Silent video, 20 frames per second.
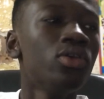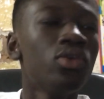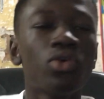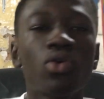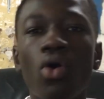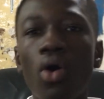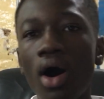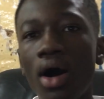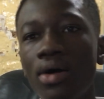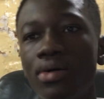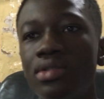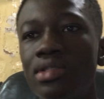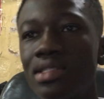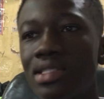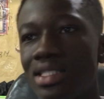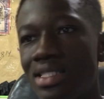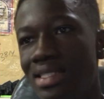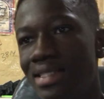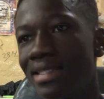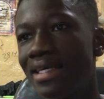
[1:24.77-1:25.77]
You go out,
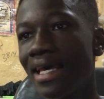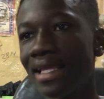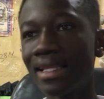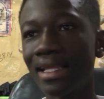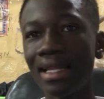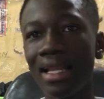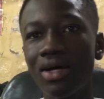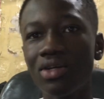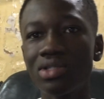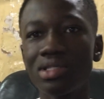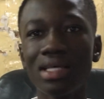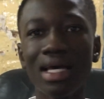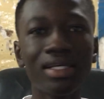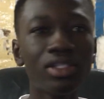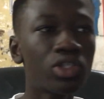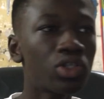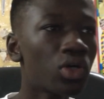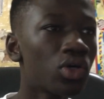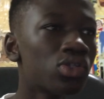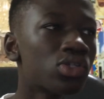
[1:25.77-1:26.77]
get an
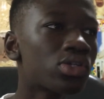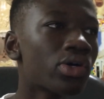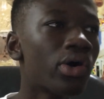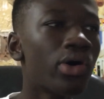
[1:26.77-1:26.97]
outside shot,